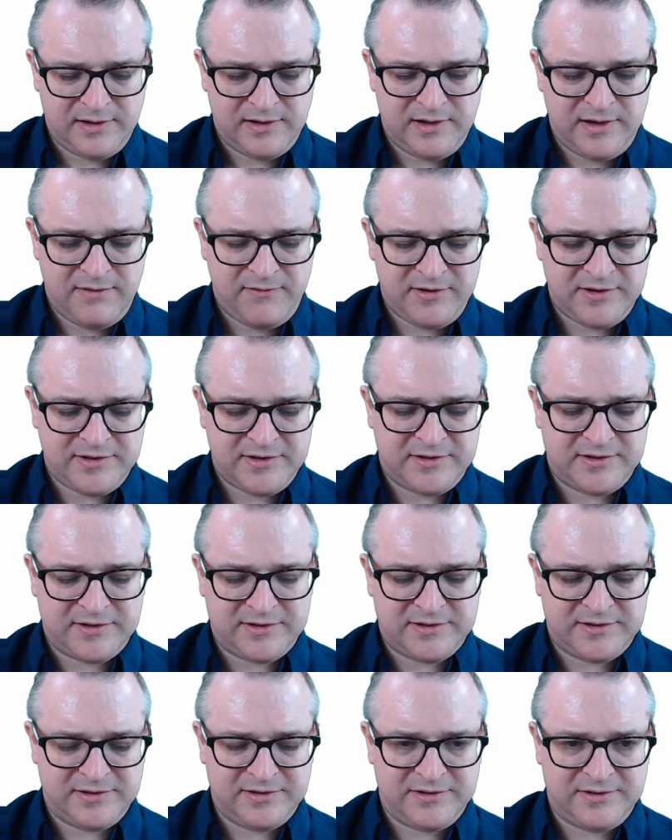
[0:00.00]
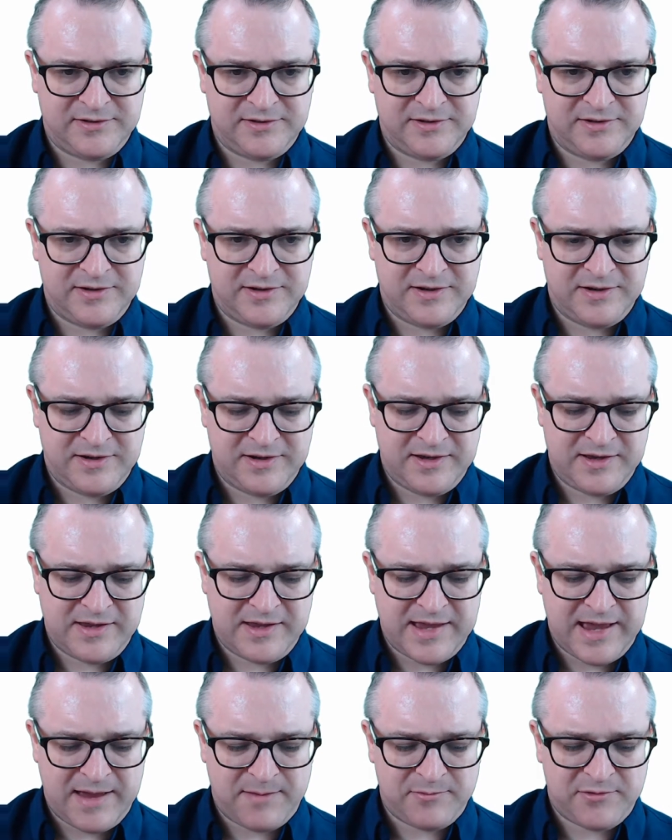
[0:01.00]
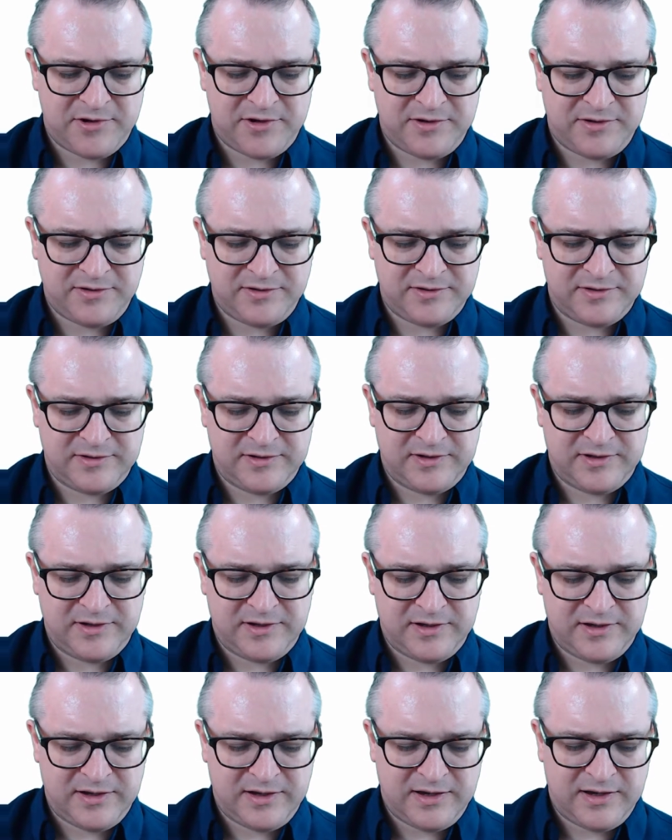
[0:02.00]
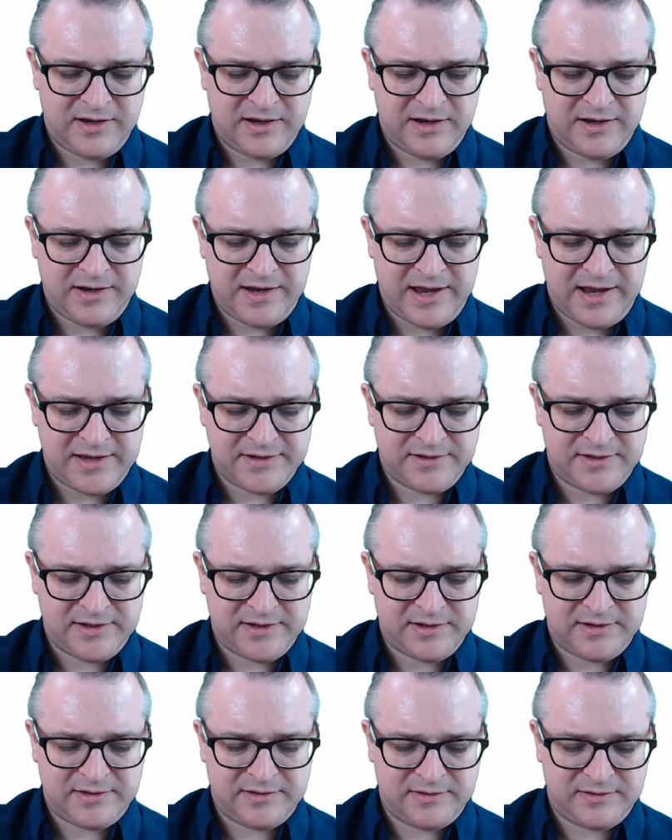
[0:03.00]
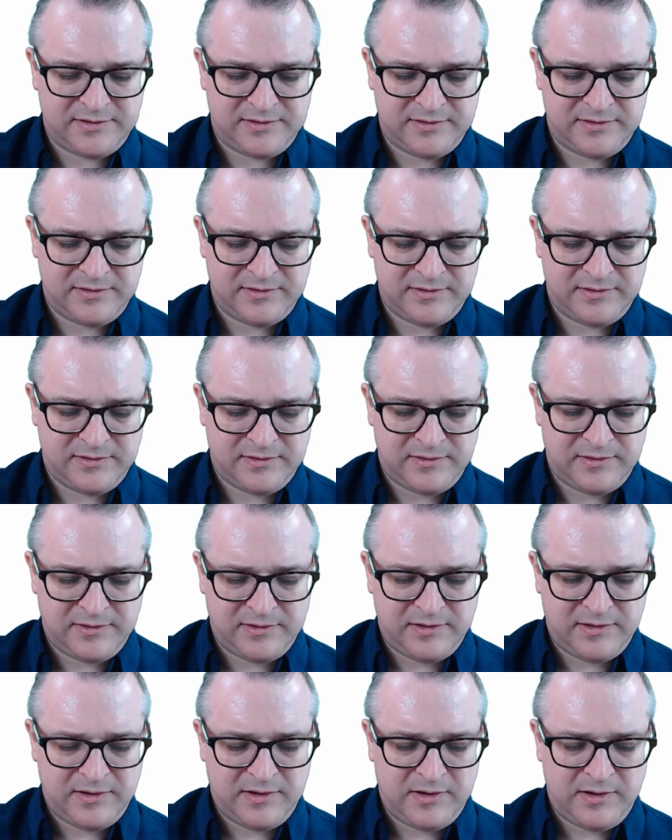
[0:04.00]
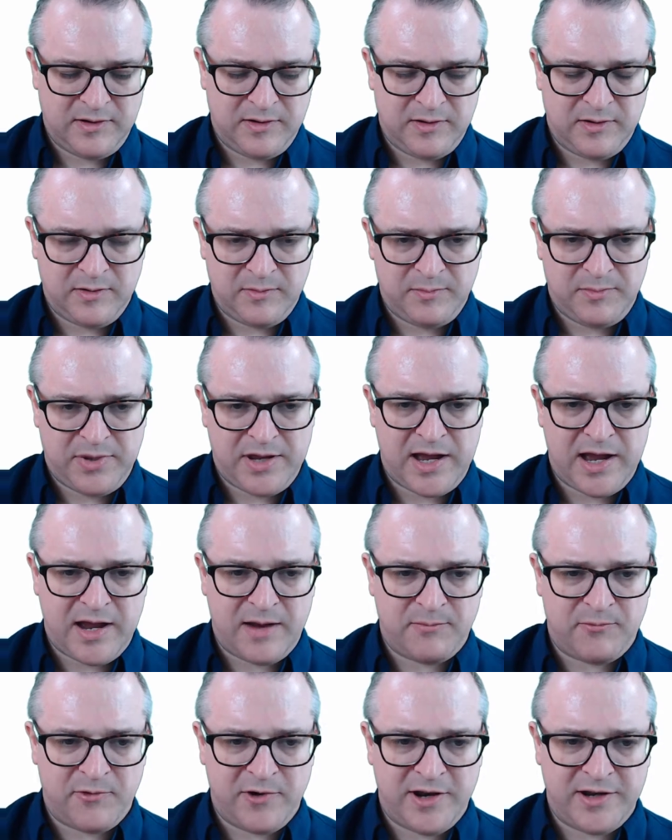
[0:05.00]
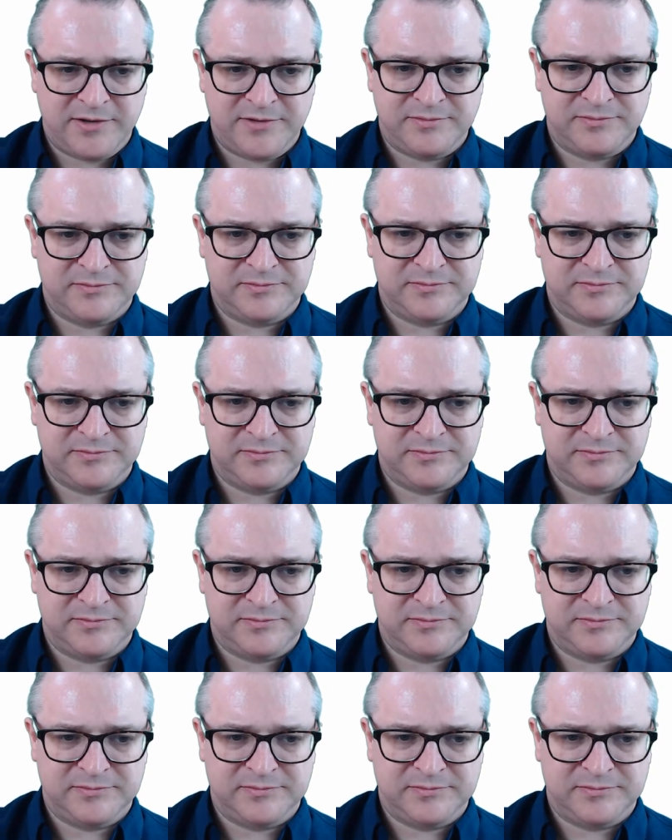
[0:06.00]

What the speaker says: he visits Camden and has his palm read.